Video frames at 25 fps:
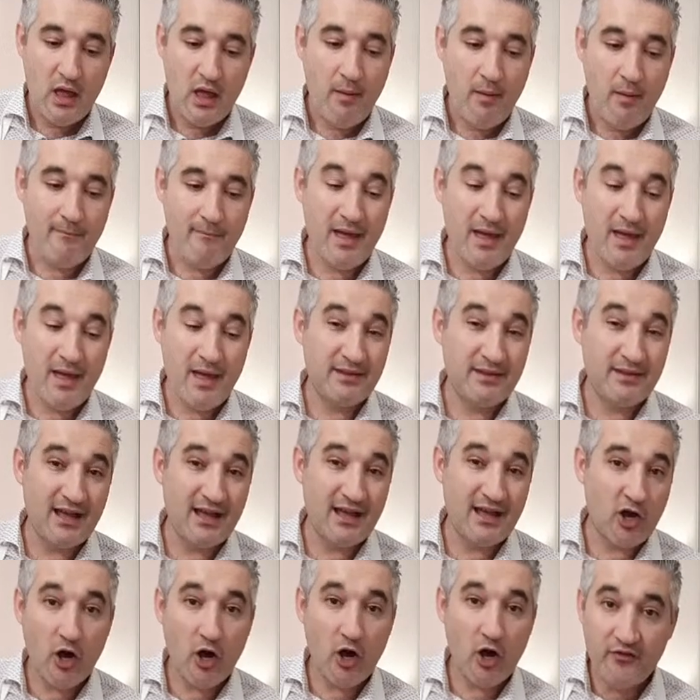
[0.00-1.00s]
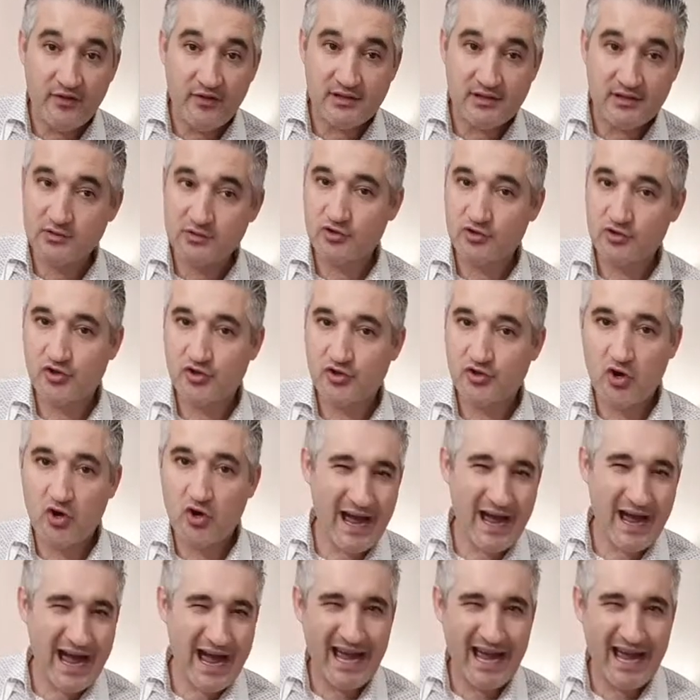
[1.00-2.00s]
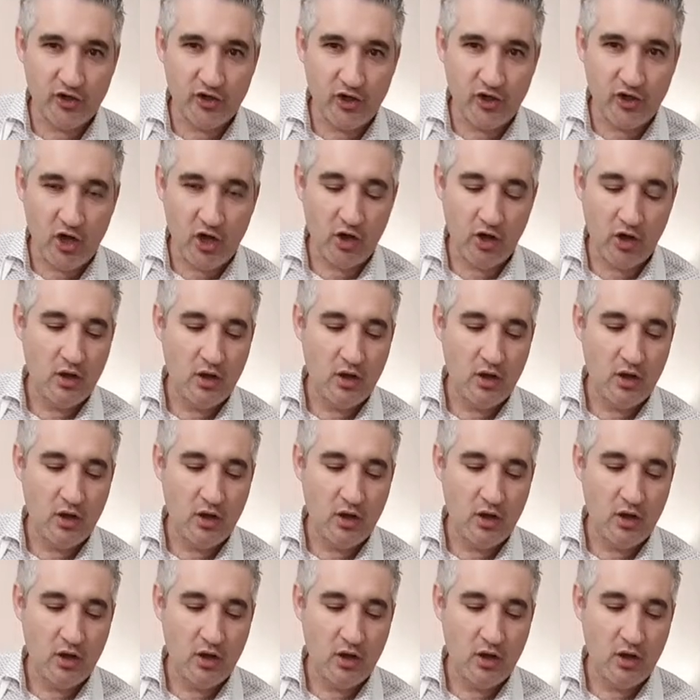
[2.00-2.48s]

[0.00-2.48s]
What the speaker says: maybe the coffee is too strong, I don't know.